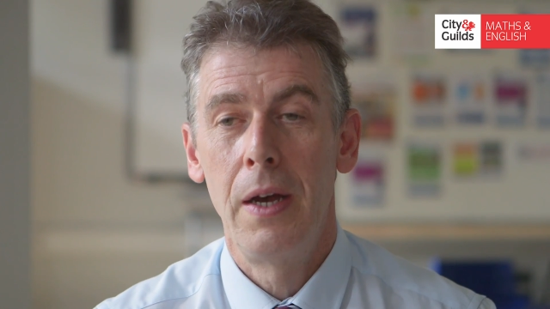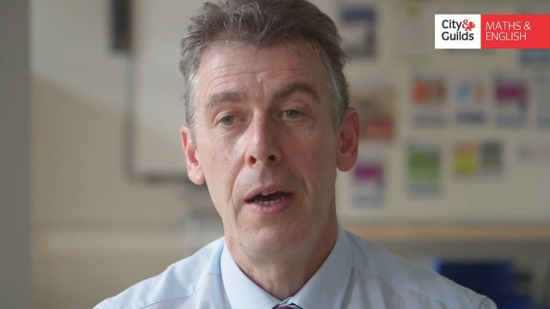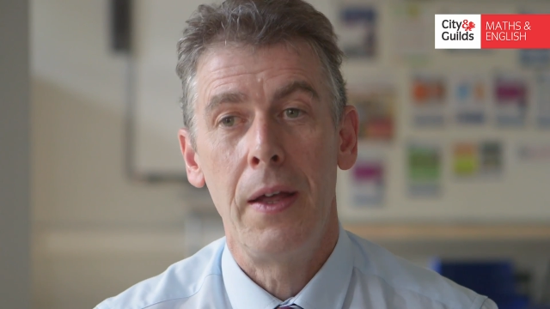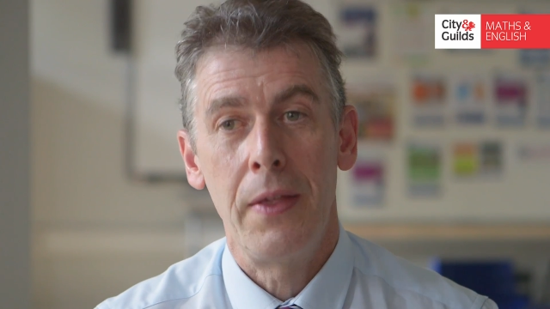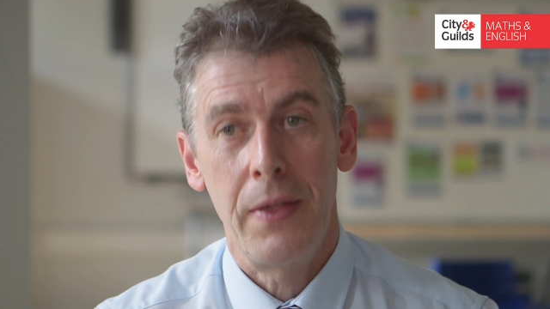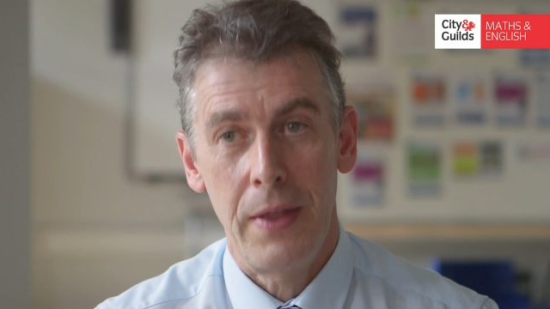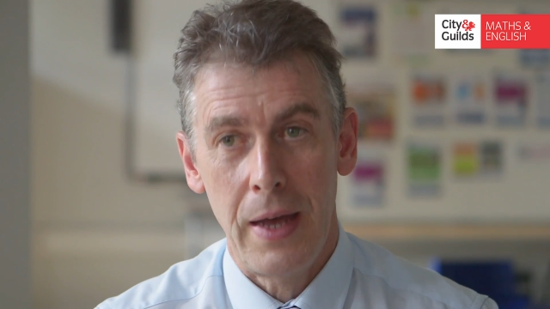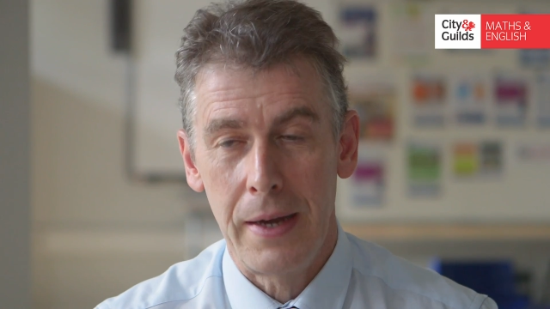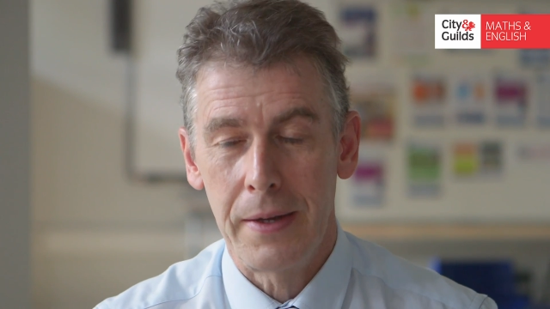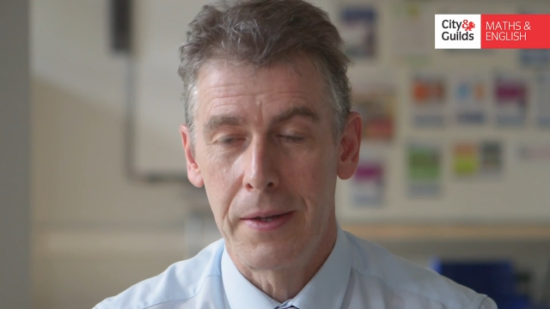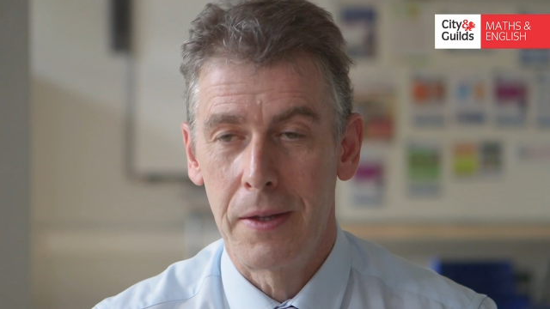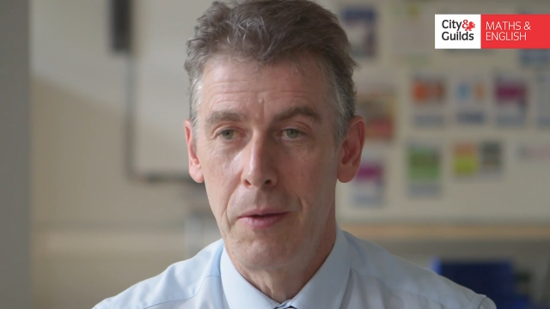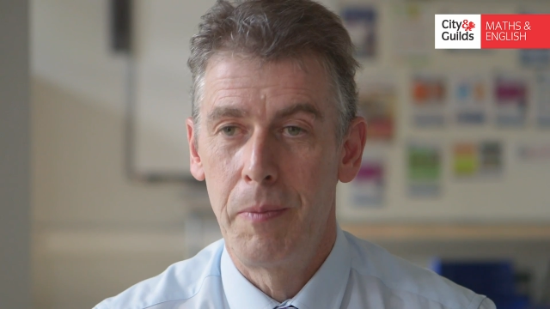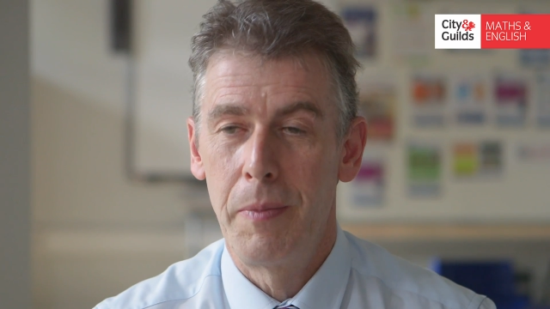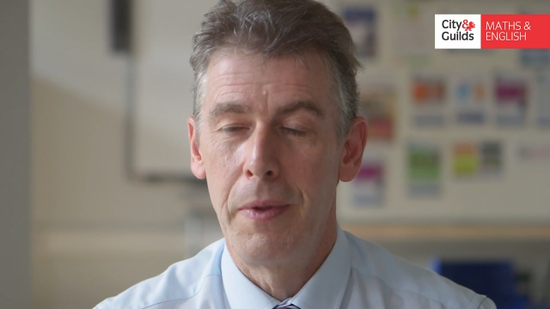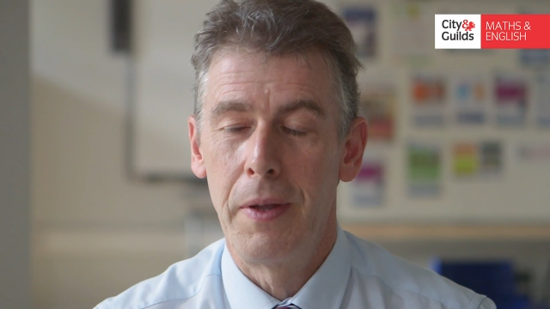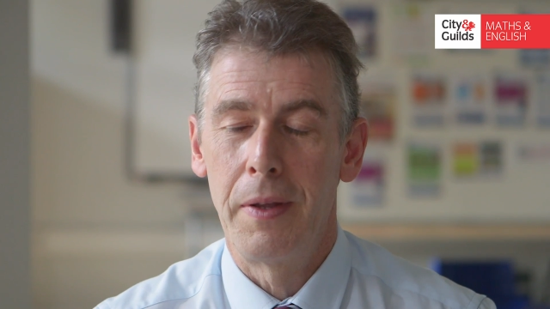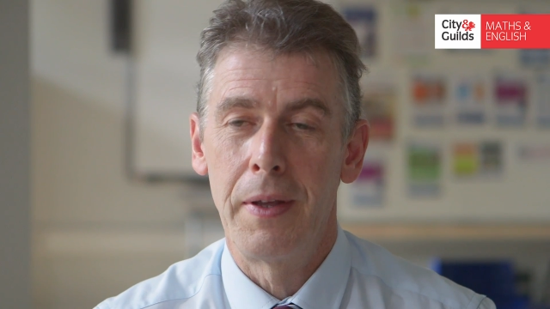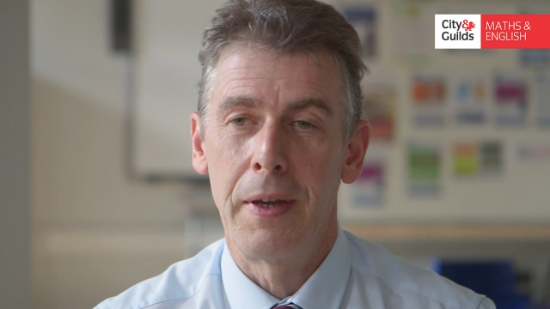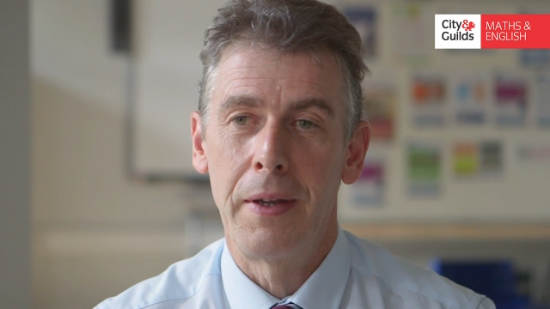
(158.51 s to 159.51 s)
and that's the
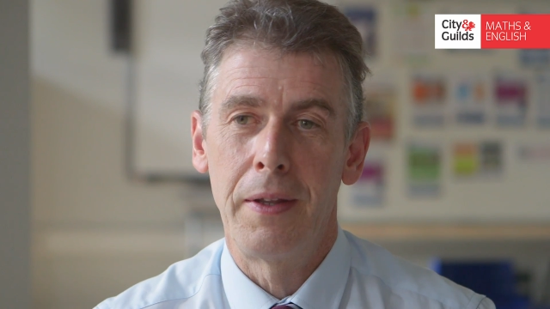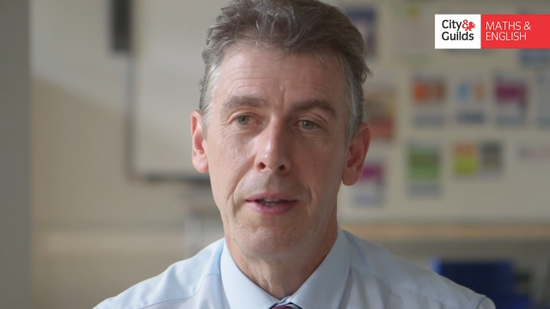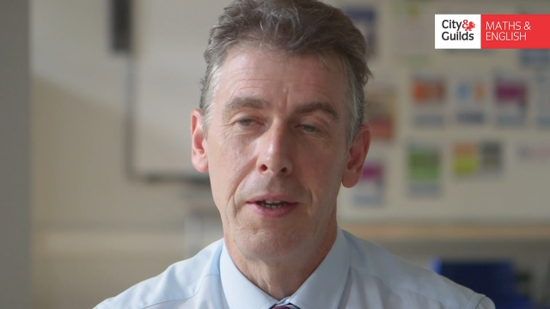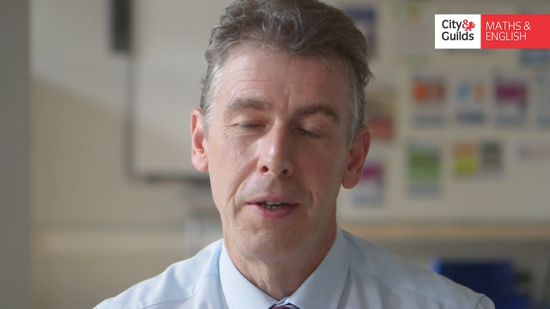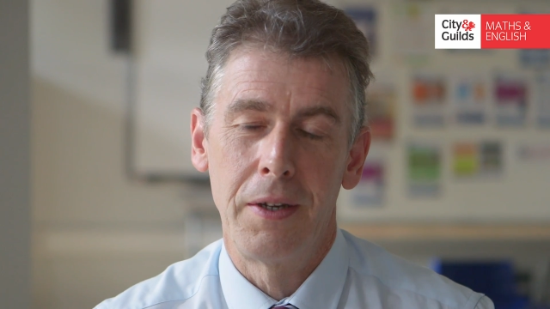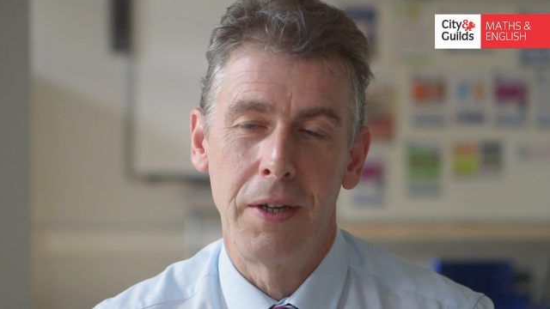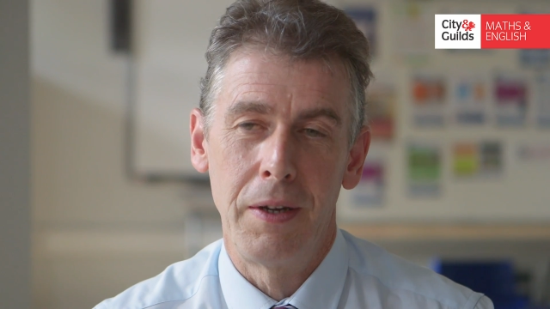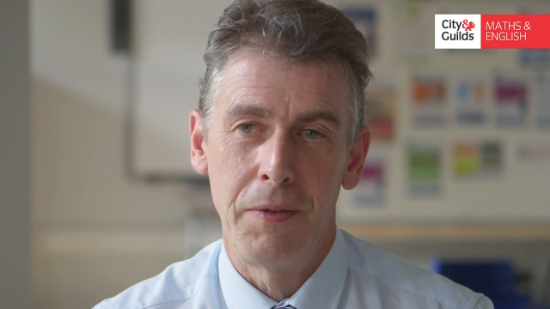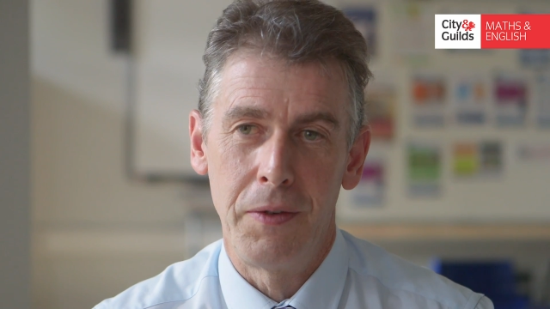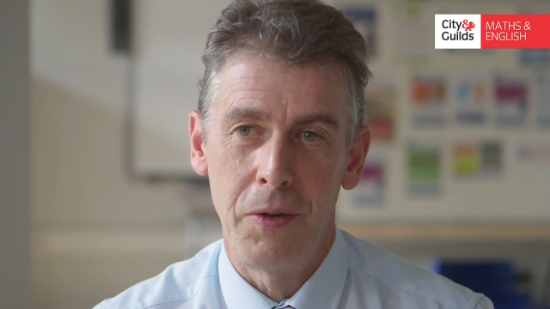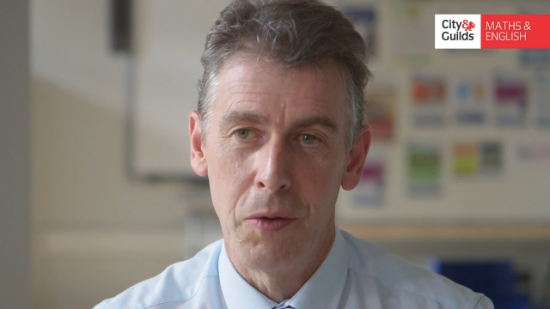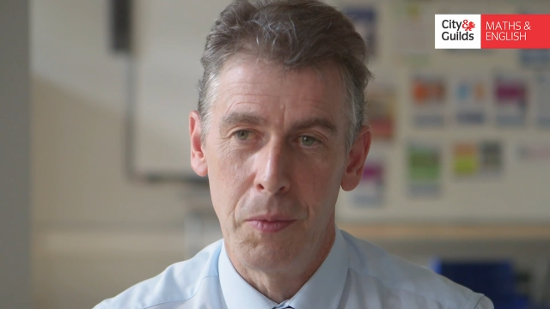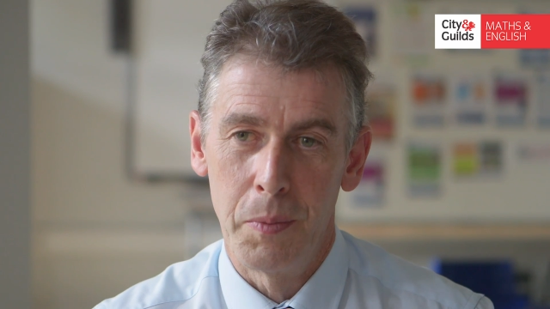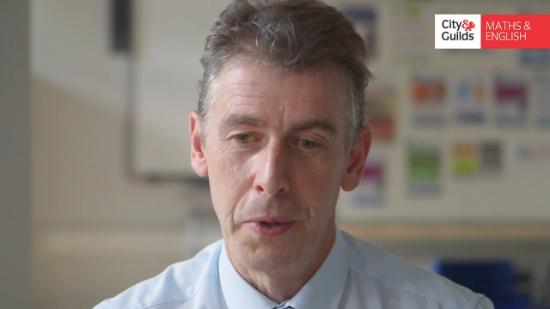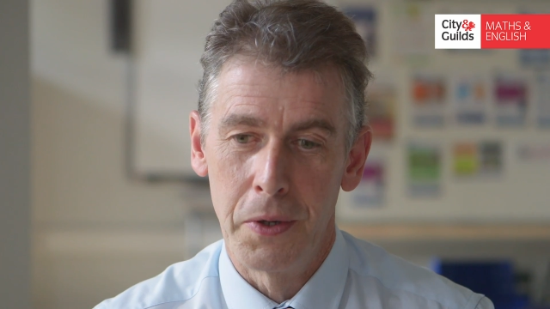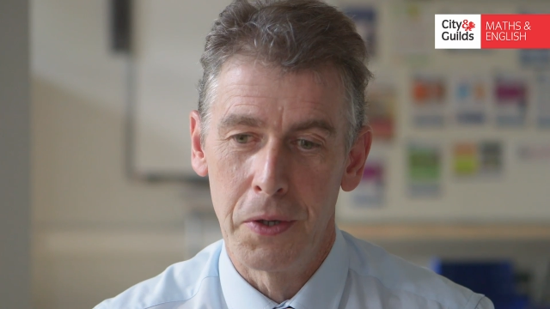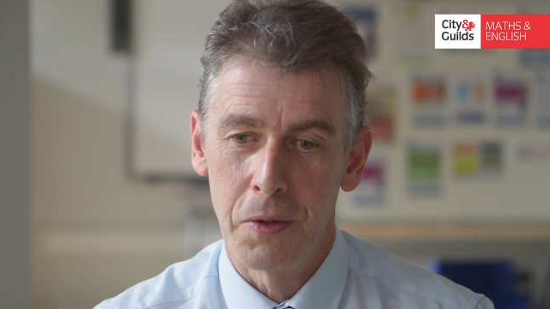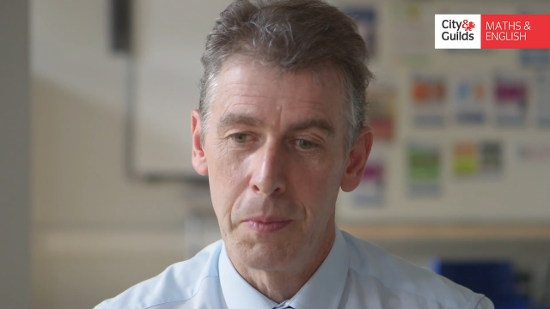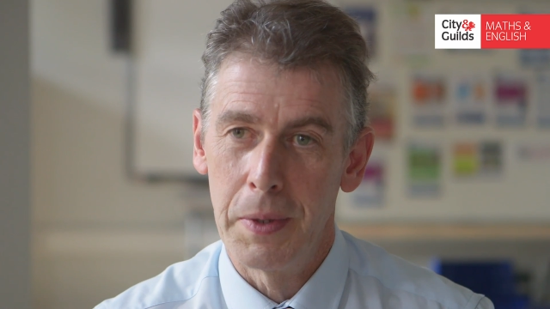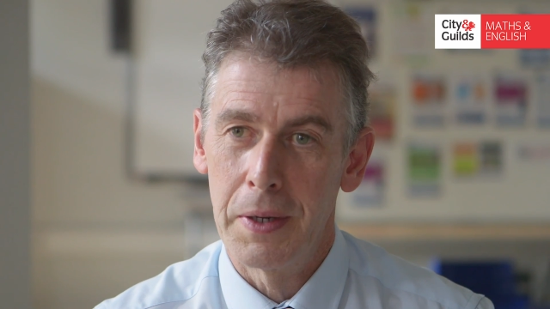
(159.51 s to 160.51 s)
thing that gives you a buzz,